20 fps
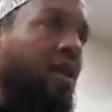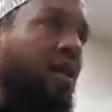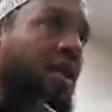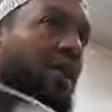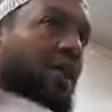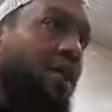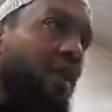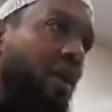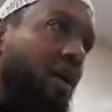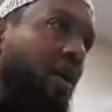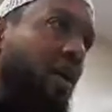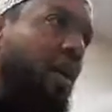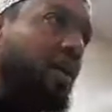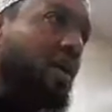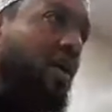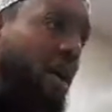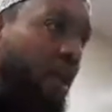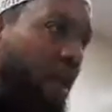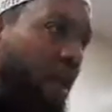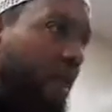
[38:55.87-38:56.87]
Tabaqat
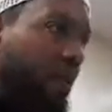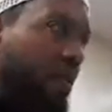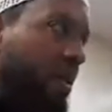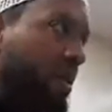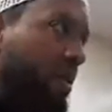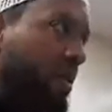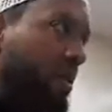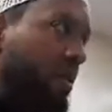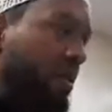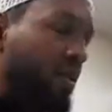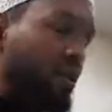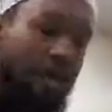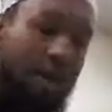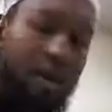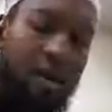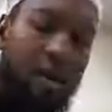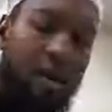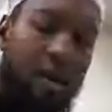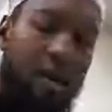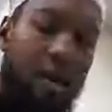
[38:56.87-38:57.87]
al-Hanabila.
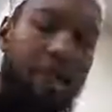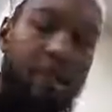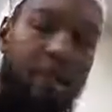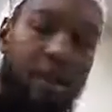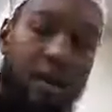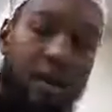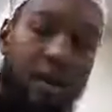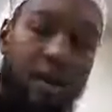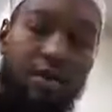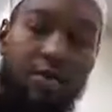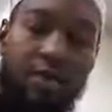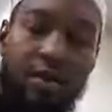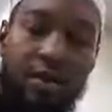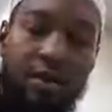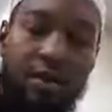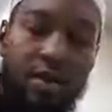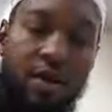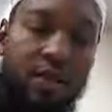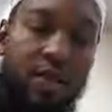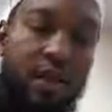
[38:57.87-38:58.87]
Every madhab pretty
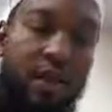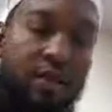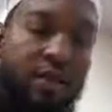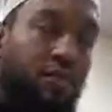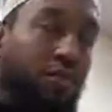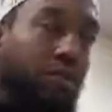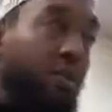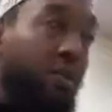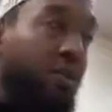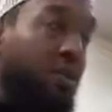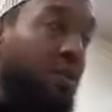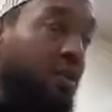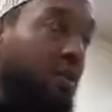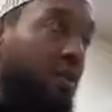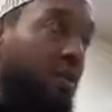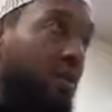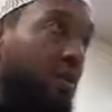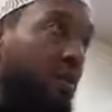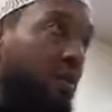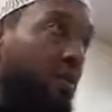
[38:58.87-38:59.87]
much has a book
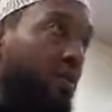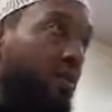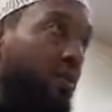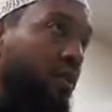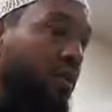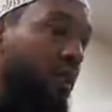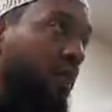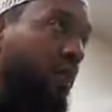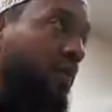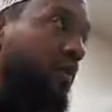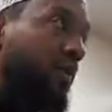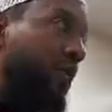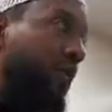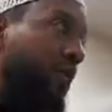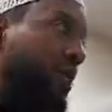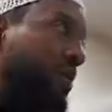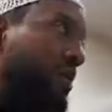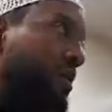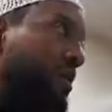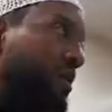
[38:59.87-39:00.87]
where they've
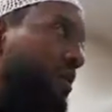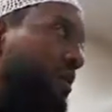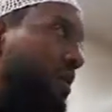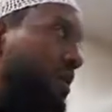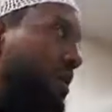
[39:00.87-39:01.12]
gathered the